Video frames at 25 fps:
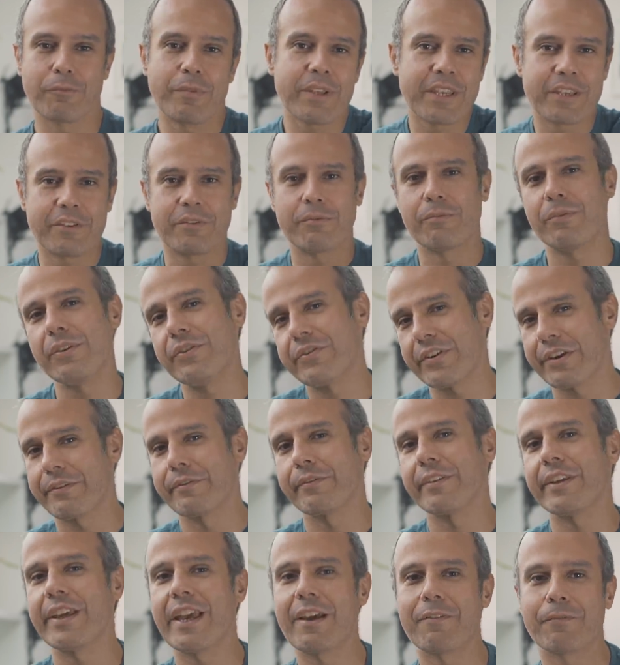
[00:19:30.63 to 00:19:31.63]
we, we
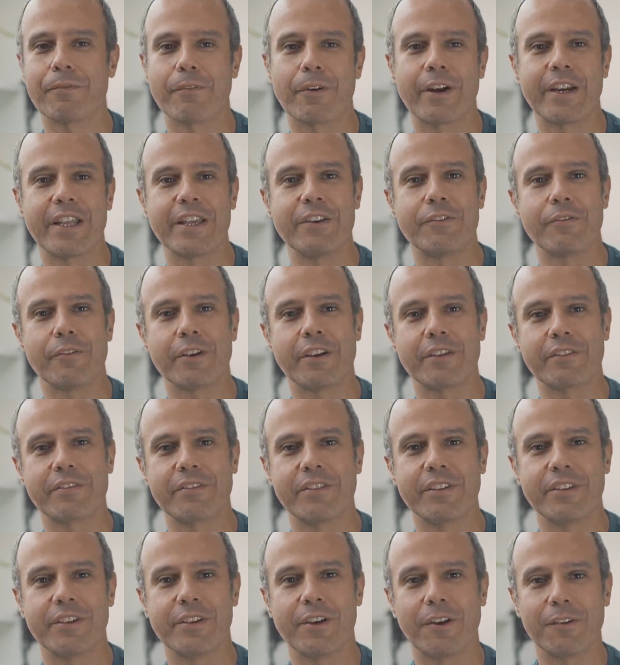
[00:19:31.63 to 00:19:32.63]
generally have Friday
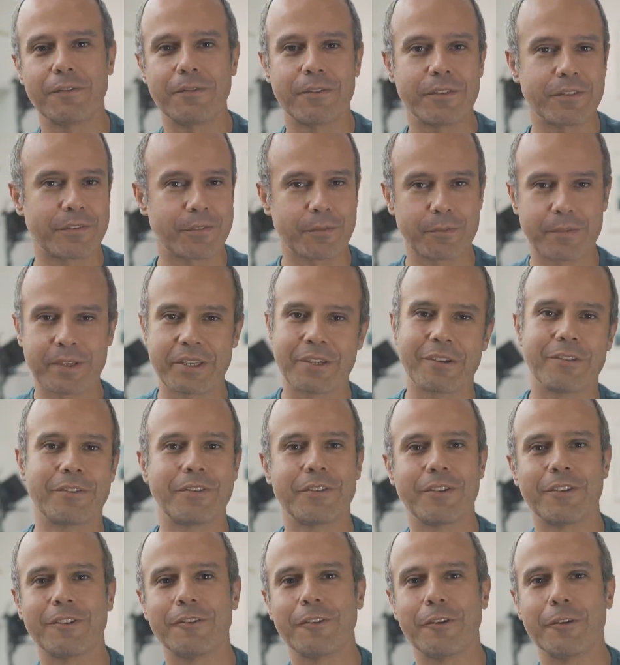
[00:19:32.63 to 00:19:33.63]
drinks in the office and we go
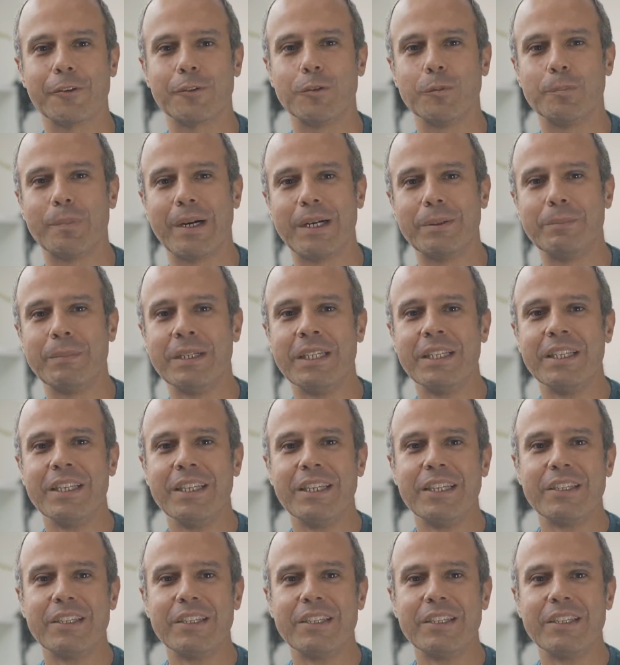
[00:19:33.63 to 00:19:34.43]
to the local pub.